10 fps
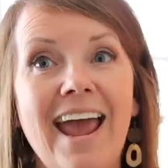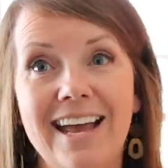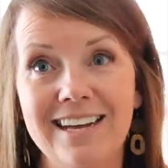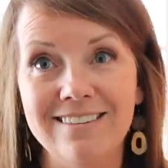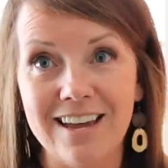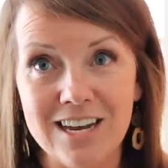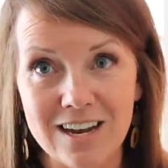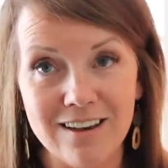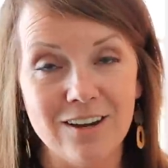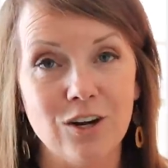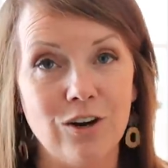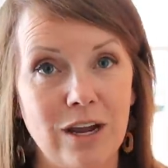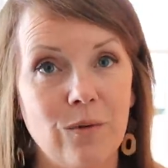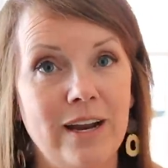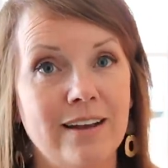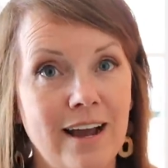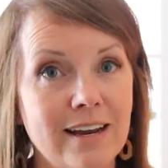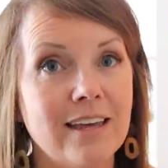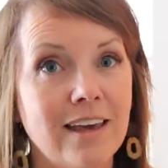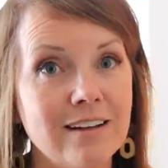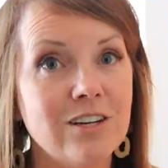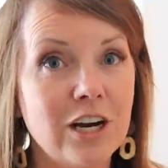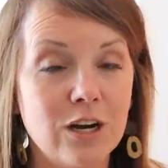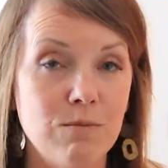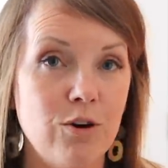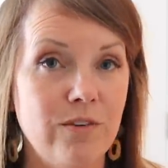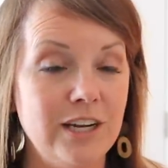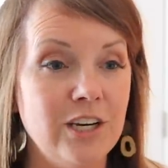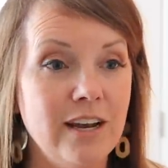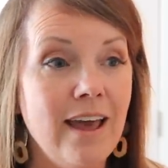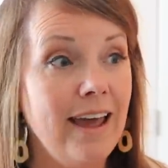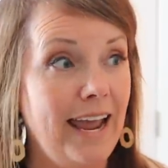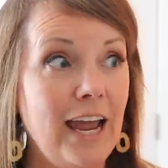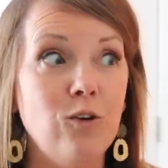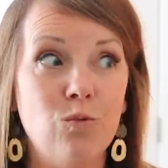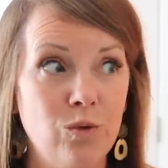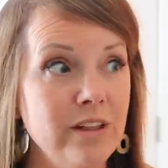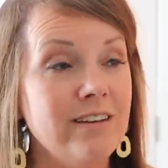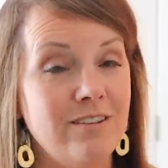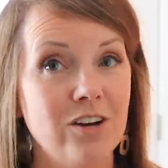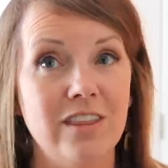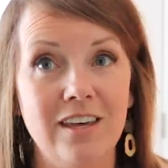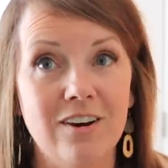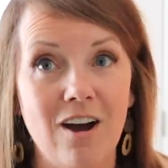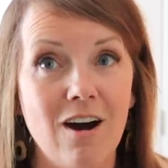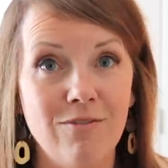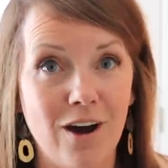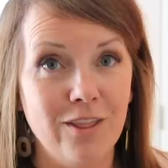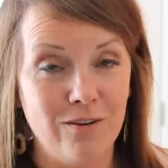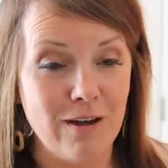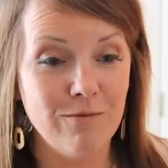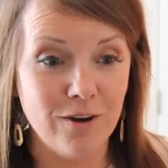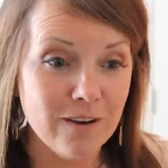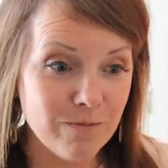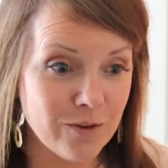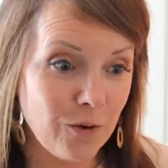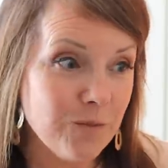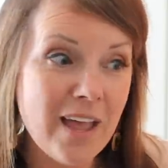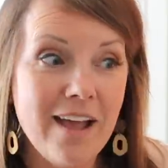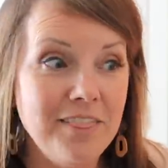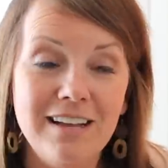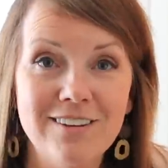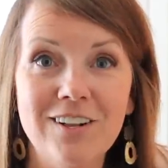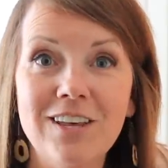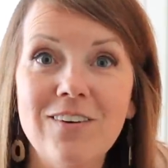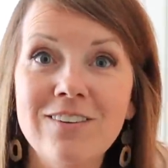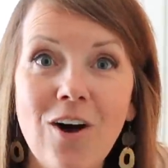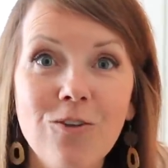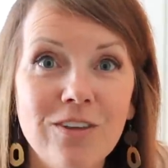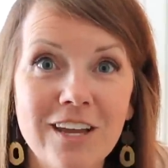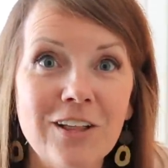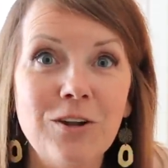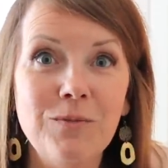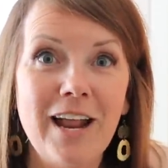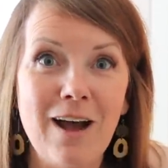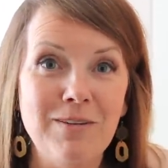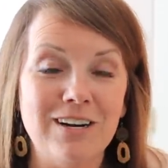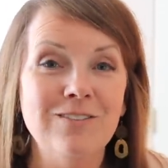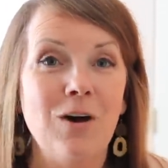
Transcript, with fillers: And that is another great way to kind of kickstart your motivation and really start the year off on the right foot. So that's going to leave us all feeling a little bit happier.